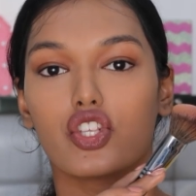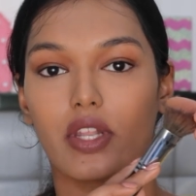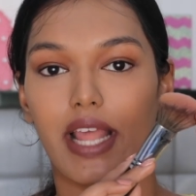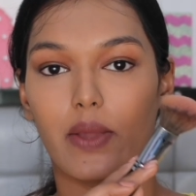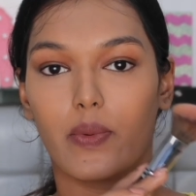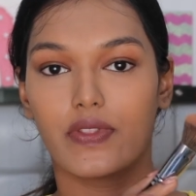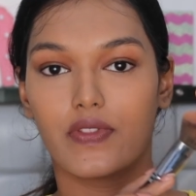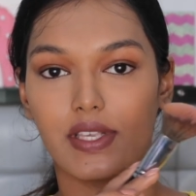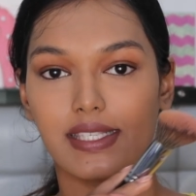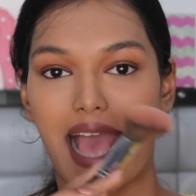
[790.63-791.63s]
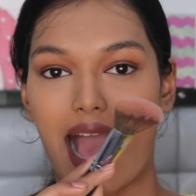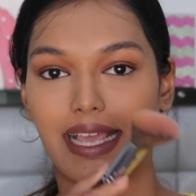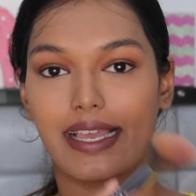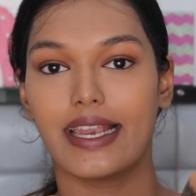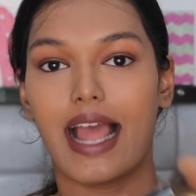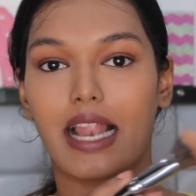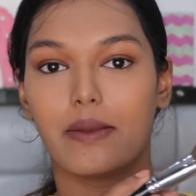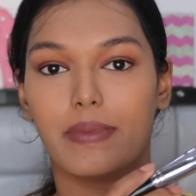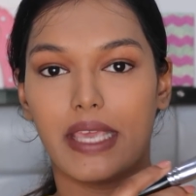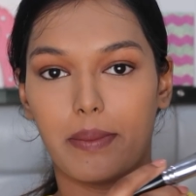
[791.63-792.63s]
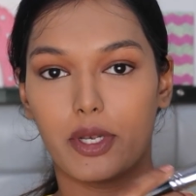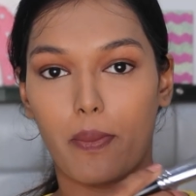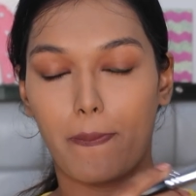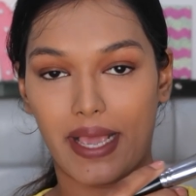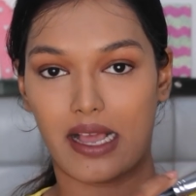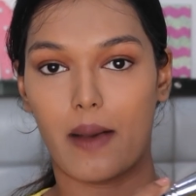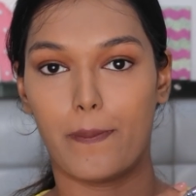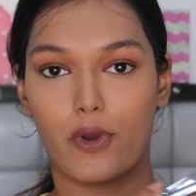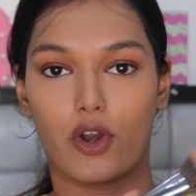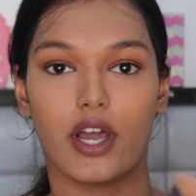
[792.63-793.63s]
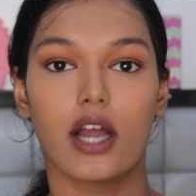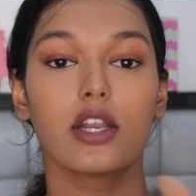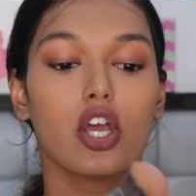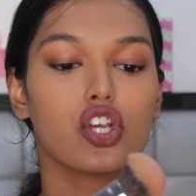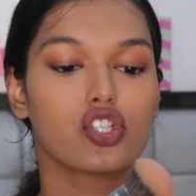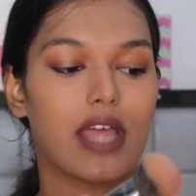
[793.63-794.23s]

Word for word: so like with this angle I'll be able to pick up product.